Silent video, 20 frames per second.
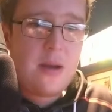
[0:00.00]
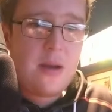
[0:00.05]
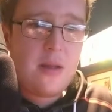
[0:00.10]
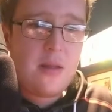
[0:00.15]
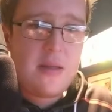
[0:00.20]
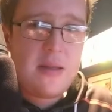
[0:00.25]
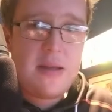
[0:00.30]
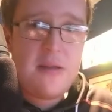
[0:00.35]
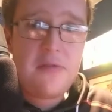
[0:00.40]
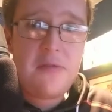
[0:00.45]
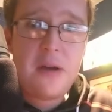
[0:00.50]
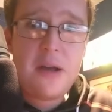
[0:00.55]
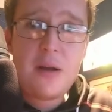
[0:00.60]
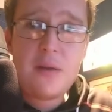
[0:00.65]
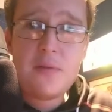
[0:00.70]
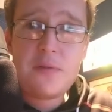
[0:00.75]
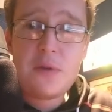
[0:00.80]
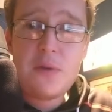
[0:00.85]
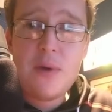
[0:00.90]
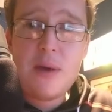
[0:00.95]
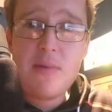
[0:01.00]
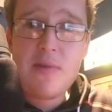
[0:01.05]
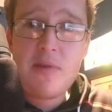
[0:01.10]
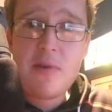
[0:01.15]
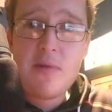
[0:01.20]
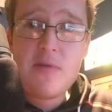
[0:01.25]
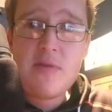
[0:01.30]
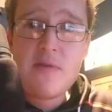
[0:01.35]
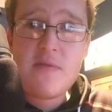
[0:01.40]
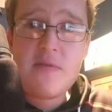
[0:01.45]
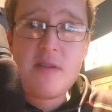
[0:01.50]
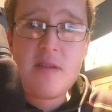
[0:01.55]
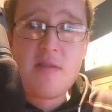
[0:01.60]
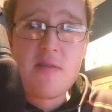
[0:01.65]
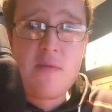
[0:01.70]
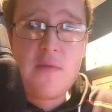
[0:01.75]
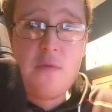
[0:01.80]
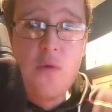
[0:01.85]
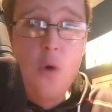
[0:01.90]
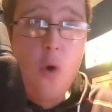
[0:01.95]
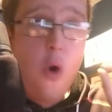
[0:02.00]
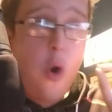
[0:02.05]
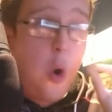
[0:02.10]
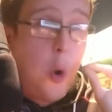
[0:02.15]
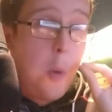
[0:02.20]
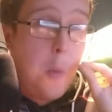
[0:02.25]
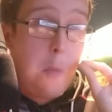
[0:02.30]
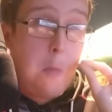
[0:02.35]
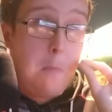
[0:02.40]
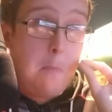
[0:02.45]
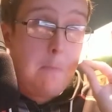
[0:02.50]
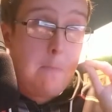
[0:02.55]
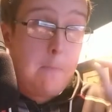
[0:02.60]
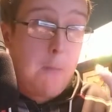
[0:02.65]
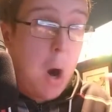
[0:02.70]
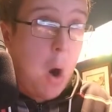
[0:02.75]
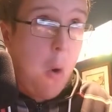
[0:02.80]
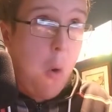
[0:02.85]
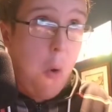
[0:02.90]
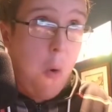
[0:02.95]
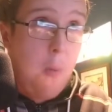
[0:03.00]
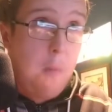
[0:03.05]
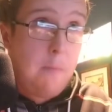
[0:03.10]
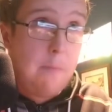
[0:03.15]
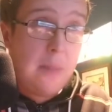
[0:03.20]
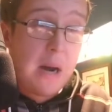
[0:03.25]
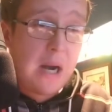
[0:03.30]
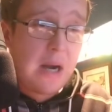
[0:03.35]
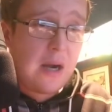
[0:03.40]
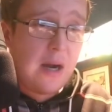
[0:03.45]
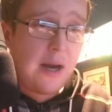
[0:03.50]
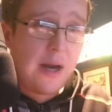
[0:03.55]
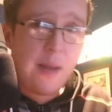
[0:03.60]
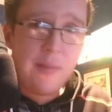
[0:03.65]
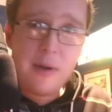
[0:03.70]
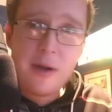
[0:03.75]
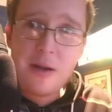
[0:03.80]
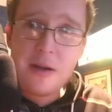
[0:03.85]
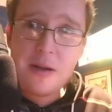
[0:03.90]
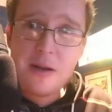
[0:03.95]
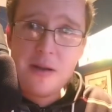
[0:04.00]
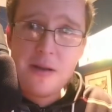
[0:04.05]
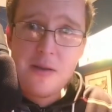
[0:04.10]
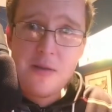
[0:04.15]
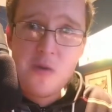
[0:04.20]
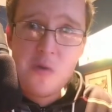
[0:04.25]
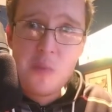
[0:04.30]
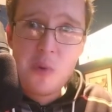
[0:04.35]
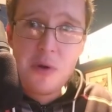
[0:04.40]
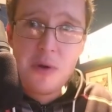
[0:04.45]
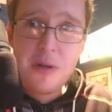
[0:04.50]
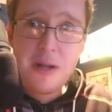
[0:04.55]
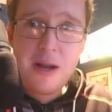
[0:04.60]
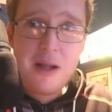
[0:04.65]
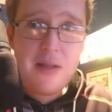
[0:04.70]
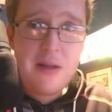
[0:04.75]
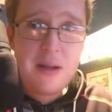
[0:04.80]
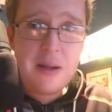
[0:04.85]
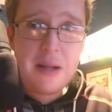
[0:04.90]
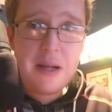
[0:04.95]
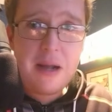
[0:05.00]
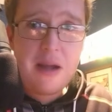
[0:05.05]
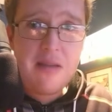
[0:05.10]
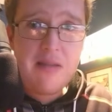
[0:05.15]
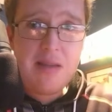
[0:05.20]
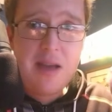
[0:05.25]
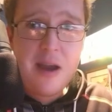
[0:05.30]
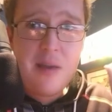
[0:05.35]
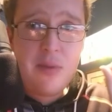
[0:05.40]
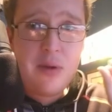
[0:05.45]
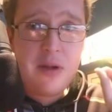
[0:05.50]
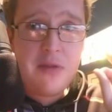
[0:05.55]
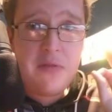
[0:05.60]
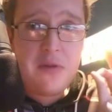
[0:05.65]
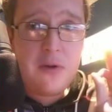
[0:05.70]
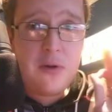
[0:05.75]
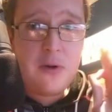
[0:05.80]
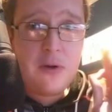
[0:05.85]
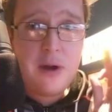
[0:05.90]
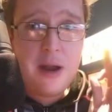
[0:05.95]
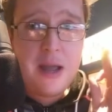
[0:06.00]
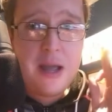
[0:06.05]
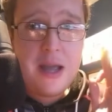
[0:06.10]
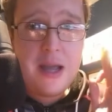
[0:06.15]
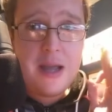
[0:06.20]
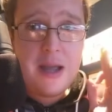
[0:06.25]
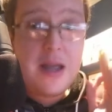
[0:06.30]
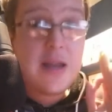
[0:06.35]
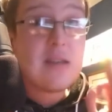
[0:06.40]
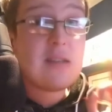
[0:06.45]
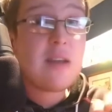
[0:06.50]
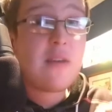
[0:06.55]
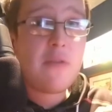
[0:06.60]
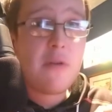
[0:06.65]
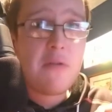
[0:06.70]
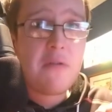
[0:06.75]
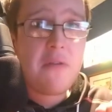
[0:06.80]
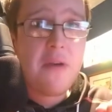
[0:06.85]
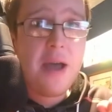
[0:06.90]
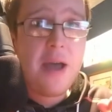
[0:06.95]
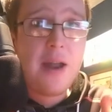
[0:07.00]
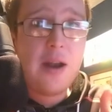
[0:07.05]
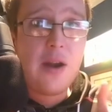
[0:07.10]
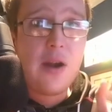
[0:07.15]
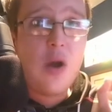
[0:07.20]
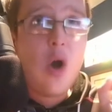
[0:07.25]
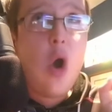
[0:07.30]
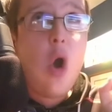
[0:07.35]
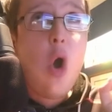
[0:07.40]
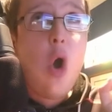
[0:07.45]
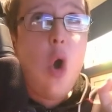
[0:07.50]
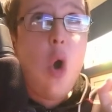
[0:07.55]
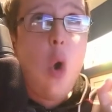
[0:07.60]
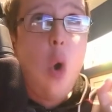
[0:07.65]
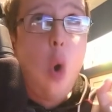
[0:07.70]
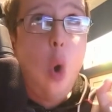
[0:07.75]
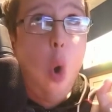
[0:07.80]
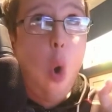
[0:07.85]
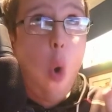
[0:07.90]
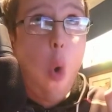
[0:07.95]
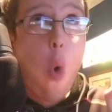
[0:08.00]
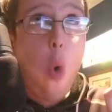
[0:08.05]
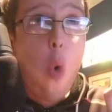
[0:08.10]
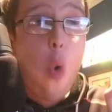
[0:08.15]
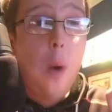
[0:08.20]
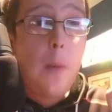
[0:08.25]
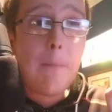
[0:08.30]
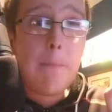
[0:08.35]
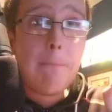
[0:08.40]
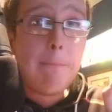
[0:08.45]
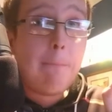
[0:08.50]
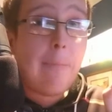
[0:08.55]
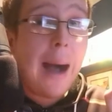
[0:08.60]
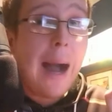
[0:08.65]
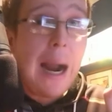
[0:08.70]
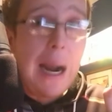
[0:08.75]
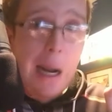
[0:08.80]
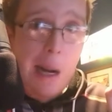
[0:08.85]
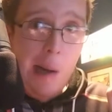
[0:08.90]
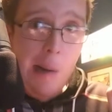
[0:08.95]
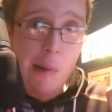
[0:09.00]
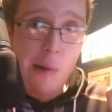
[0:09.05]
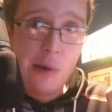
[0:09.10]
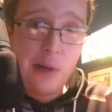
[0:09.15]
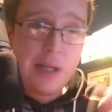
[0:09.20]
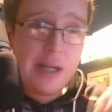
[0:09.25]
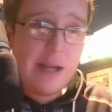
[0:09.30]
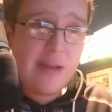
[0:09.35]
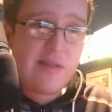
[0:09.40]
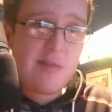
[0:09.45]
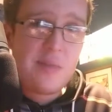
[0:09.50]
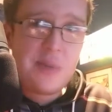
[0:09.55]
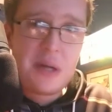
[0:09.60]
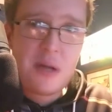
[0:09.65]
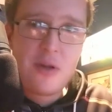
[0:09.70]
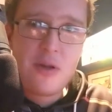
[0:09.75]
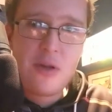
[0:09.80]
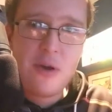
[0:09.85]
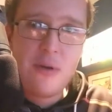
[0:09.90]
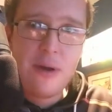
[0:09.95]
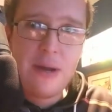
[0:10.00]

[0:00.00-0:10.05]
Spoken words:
And then the final few episodes of Season 4, oh my god, I'm not gonna spoil anything like I said, but if you're a Endeavor fan, oh my god, he has